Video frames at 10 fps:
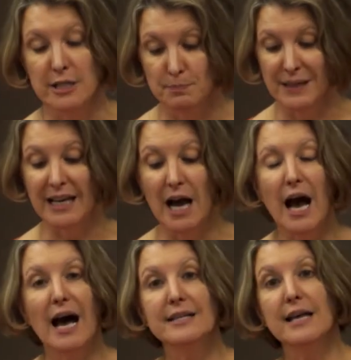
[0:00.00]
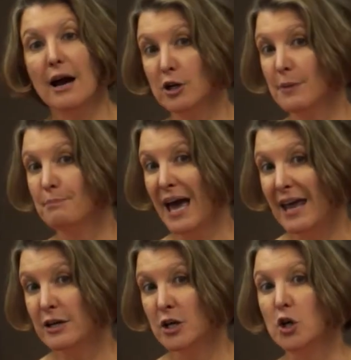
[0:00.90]
is because our
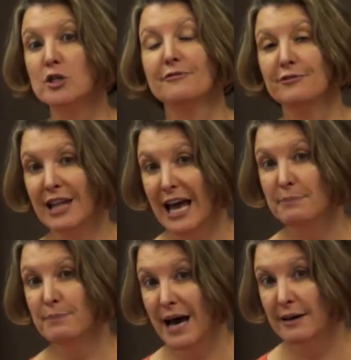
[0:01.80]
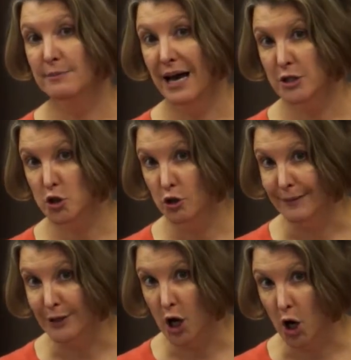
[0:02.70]
competitor's flat bottom ice
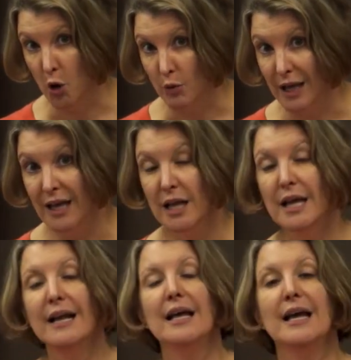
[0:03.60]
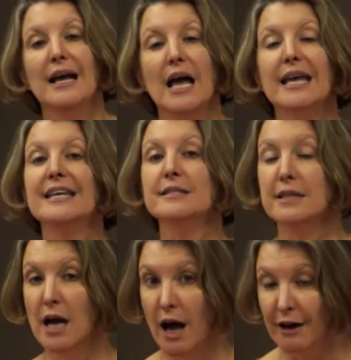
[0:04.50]
cream cone is
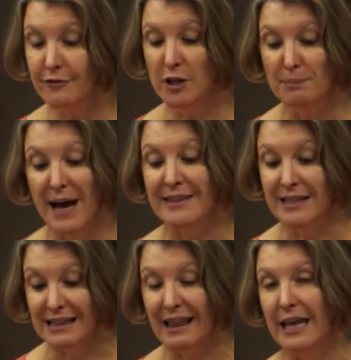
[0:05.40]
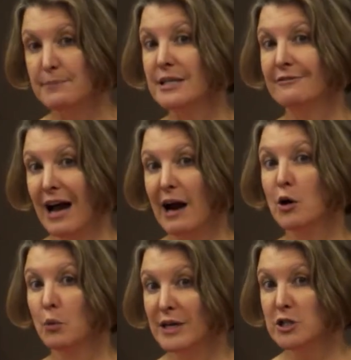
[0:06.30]
covered by the claims of our
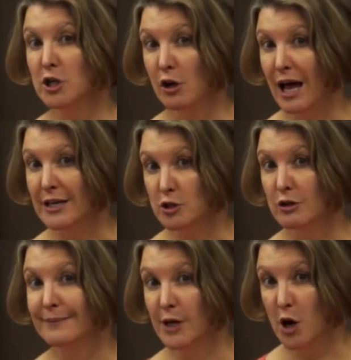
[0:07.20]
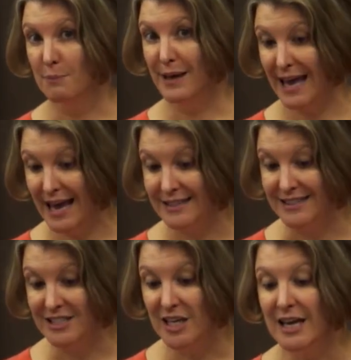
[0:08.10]
original ice cream cone
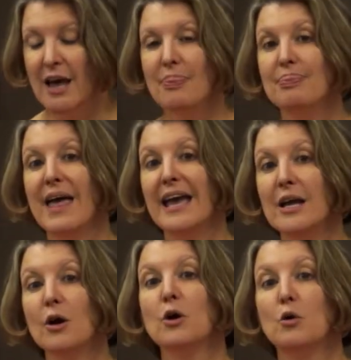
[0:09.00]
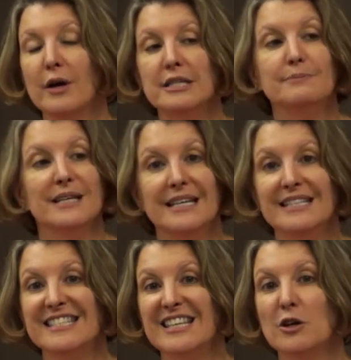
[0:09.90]
patent, they are going to be
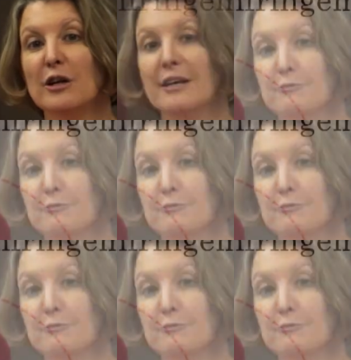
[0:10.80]
considered an